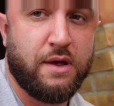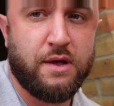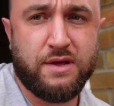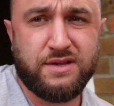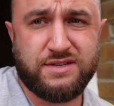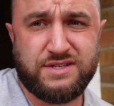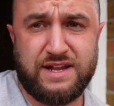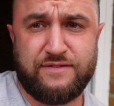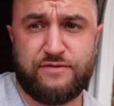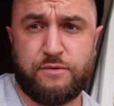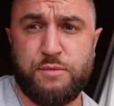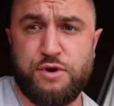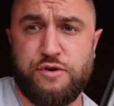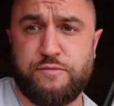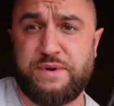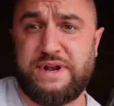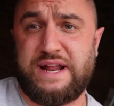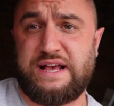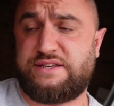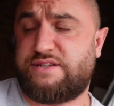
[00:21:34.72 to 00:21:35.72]
It's another
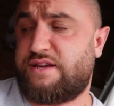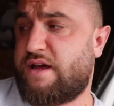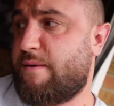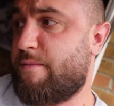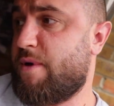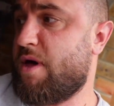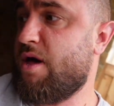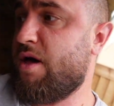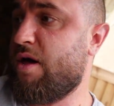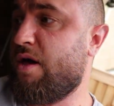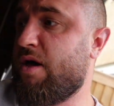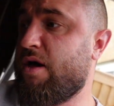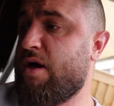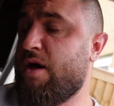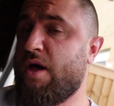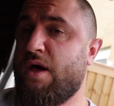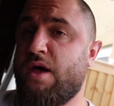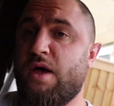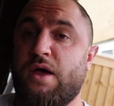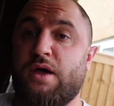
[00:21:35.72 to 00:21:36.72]
movement that's
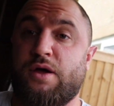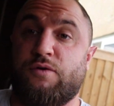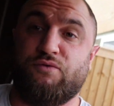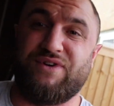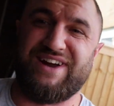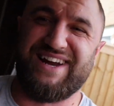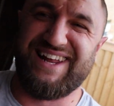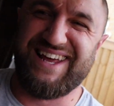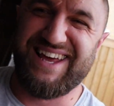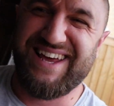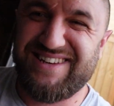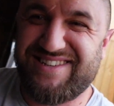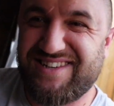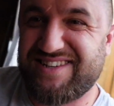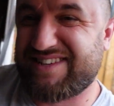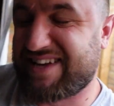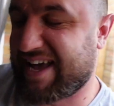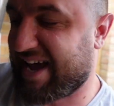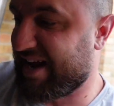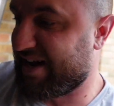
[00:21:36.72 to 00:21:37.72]
really easy
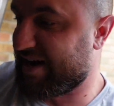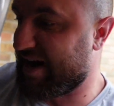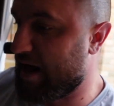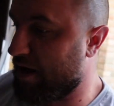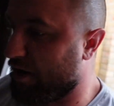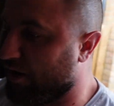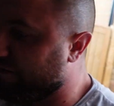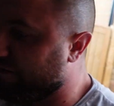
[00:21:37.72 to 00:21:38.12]
to get in and out